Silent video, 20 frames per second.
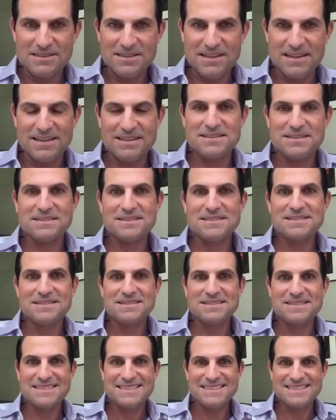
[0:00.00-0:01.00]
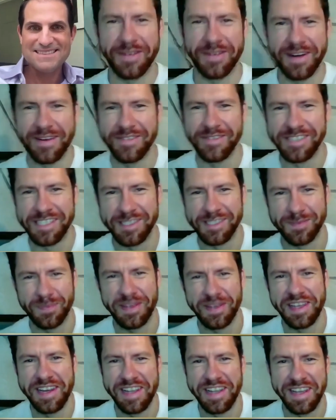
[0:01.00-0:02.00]
wasn't even 100% sure when I was
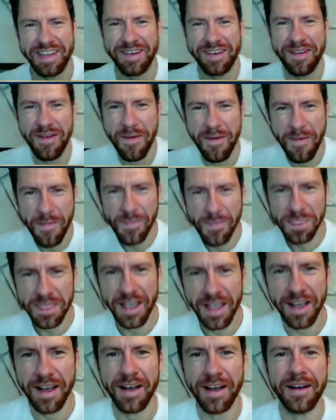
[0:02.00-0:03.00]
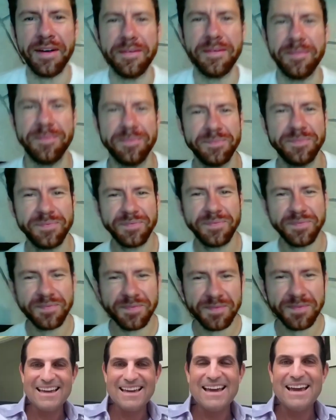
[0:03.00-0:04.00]
explaining it. Um,
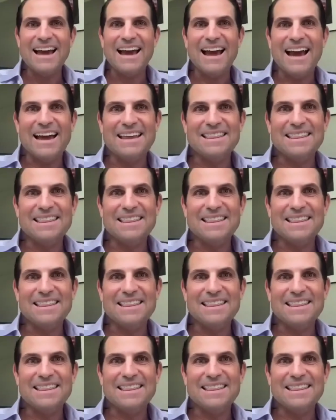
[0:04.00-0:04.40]
by